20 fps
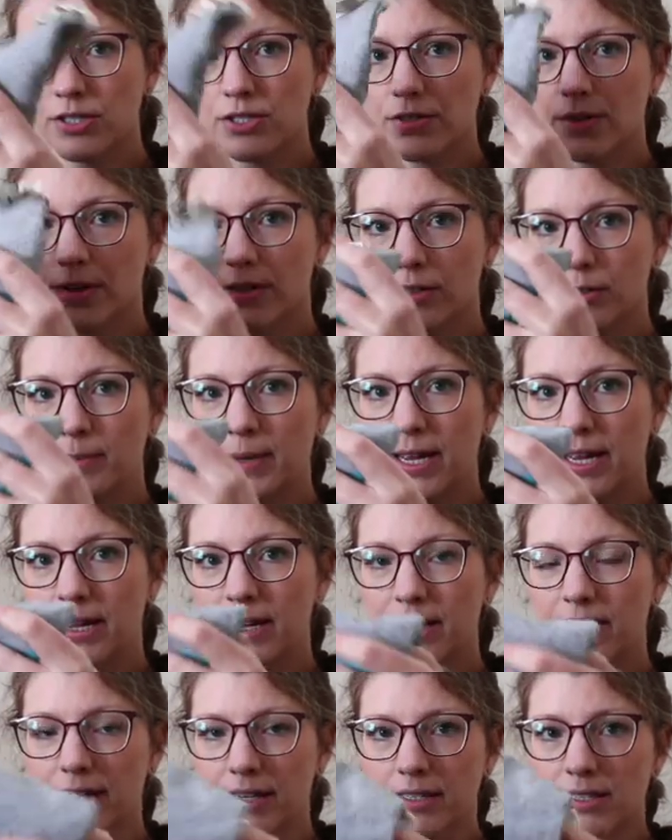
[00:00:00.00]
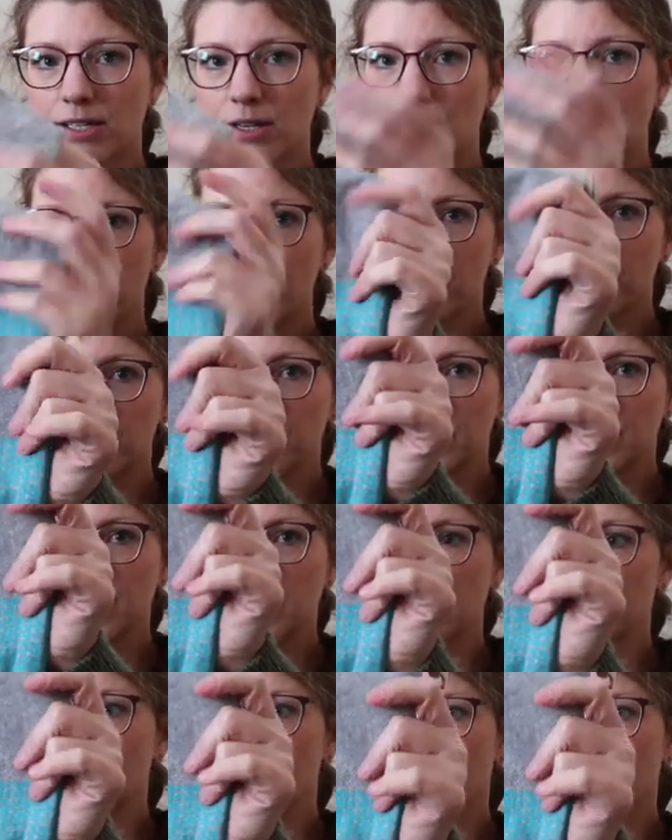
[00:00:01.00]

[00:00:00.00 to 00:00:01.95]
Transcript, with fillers: trundle bag. It's quite petite.